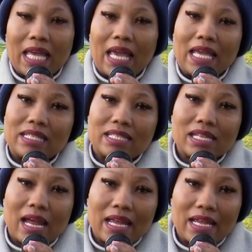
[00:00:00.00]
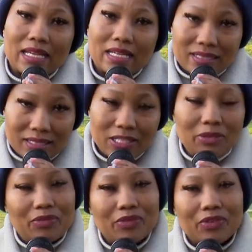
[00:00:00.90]
and I
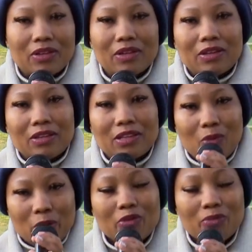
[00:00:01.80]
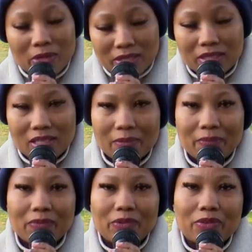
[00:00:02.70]
receive the word of blessing
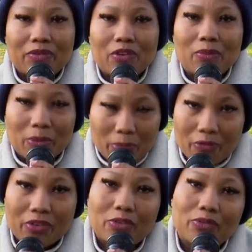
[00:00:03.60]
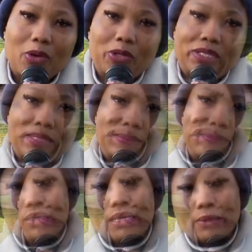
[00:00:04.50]
from the prophet of God.
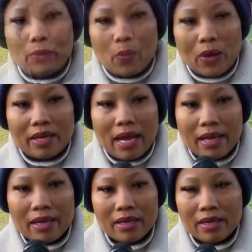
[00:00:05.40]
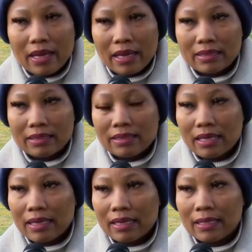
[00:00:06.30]
When I had
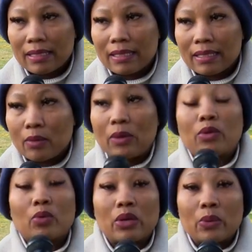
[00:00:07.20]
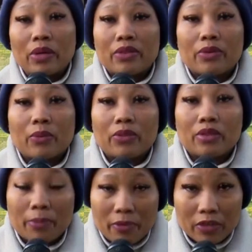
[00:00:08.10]
uh, a one-on-one with with
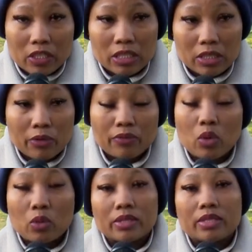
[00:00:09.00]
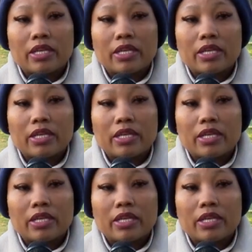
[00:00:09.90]
the prophet of God,